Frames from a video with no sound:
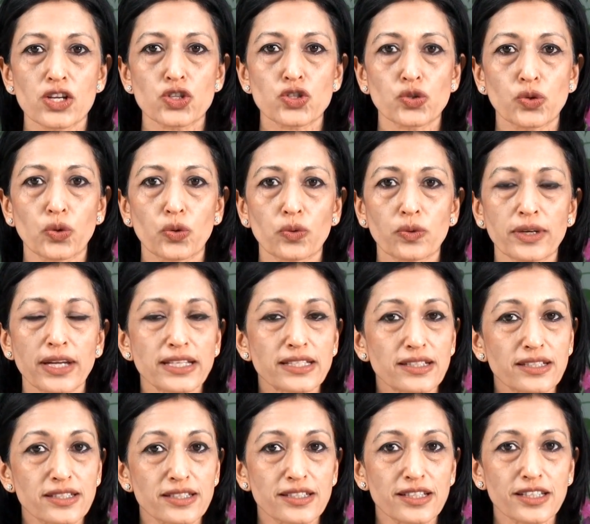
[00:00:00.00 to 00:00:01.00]
So let's
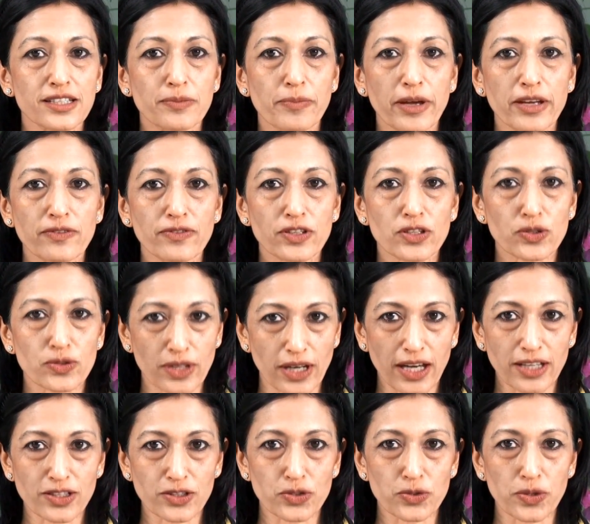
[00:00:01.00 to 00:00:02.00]
consider the benefit to the
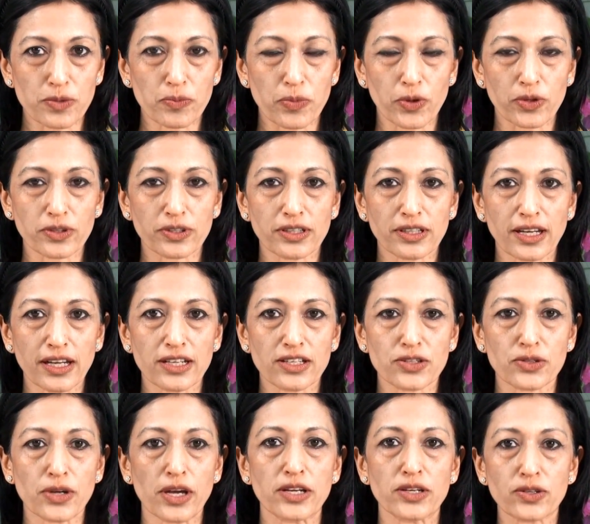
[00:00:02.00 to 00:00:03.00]
other 2 important
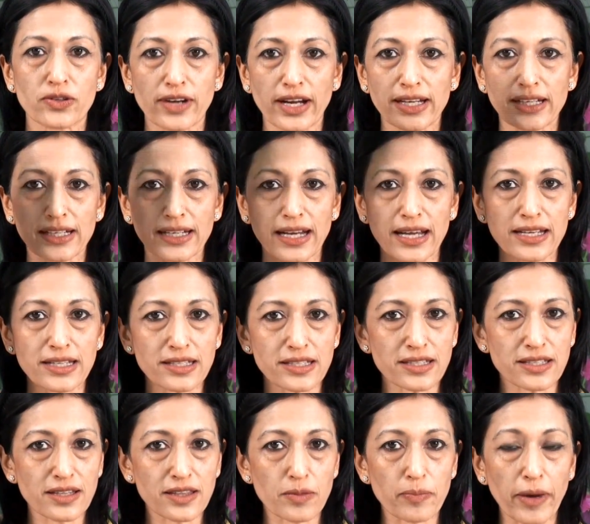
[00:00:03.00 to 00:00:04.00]
endocrinal
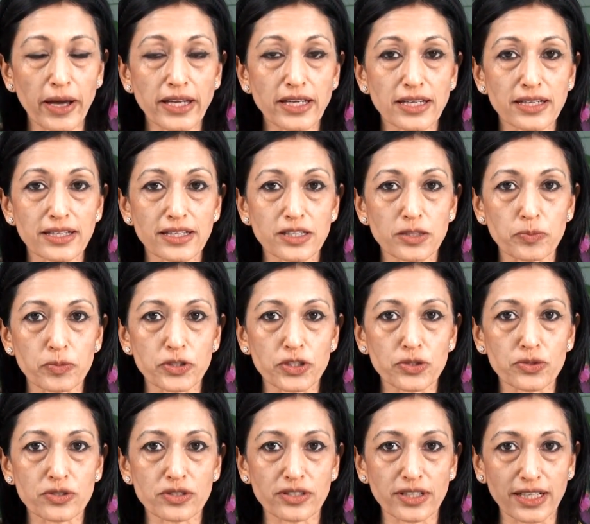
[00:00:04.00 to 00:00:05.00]
glands, the pineal and the
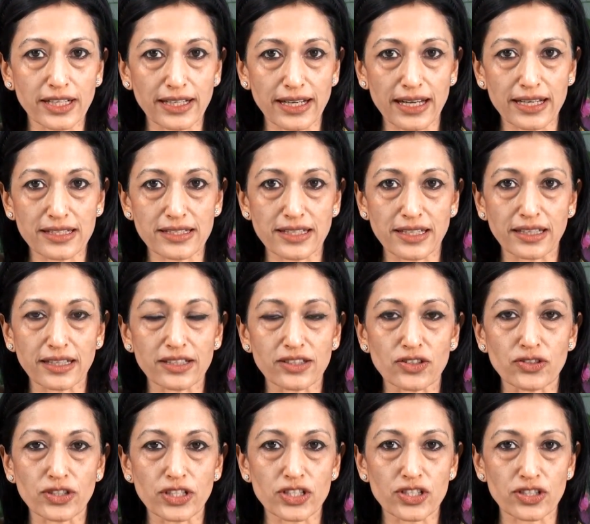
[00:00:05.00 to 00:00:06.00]
pituitary glands here
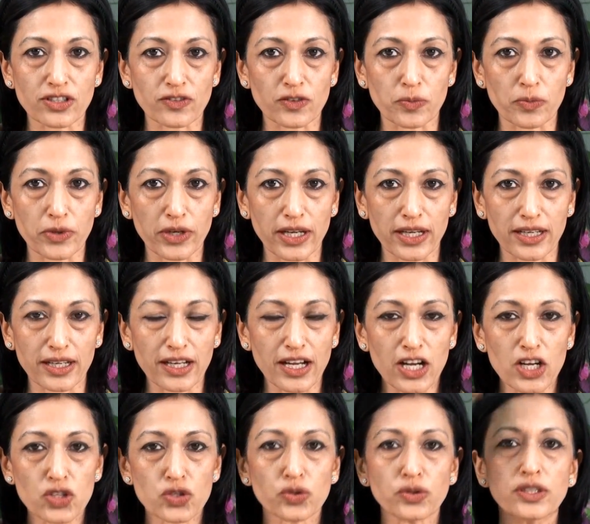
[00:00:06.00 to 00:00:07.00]
in the region of the brain.
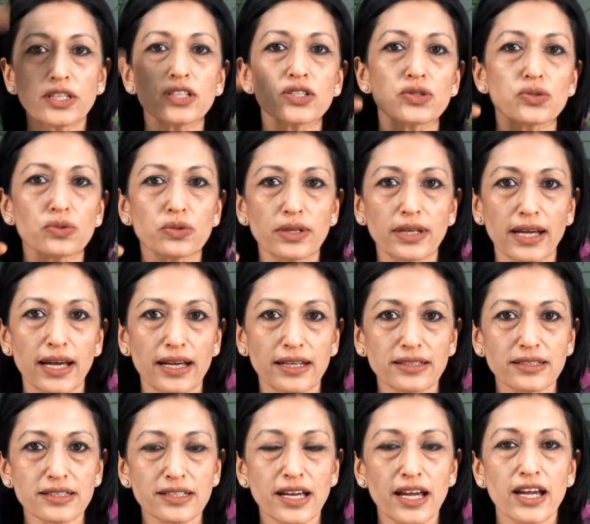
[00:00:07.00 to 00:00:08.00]
So these 2
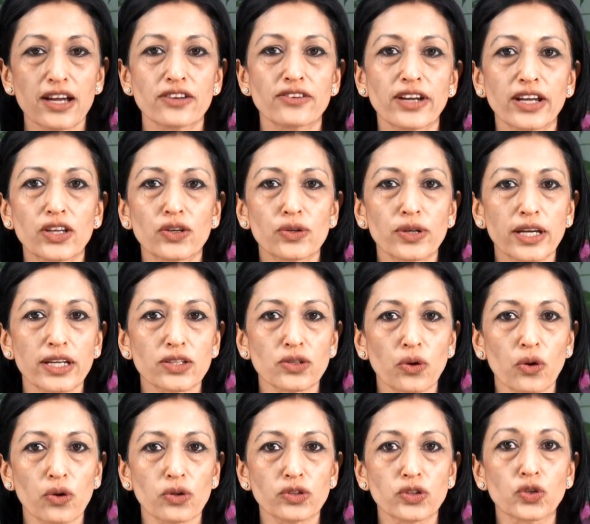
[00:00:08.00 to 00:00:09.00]
glands regulate
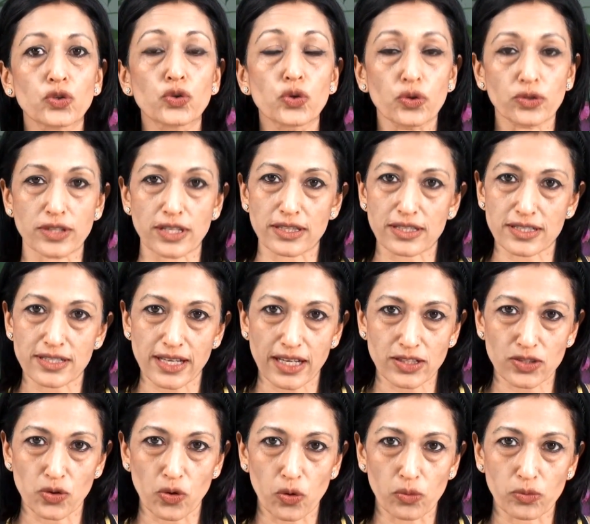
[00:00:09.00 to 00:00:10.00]
all the growth and the
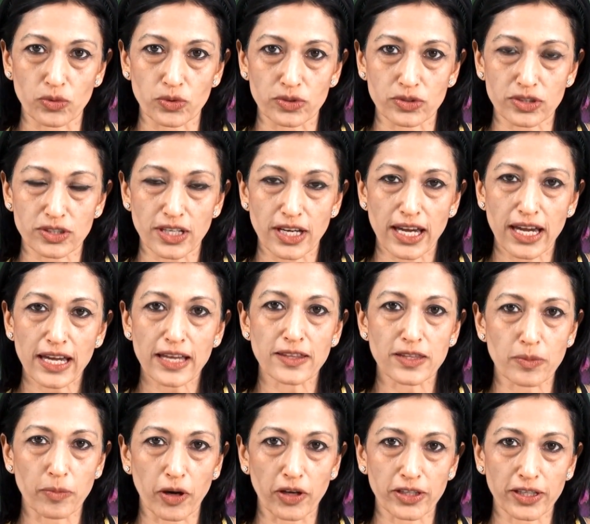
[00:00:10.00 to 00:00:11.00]
sex hormones
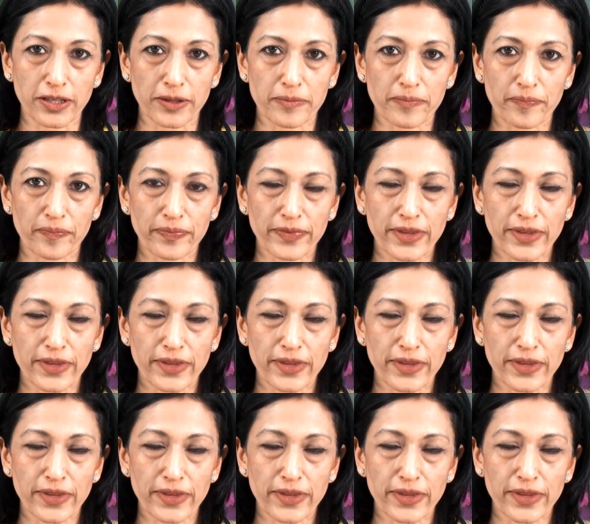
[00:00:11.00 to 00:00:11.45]
in the body.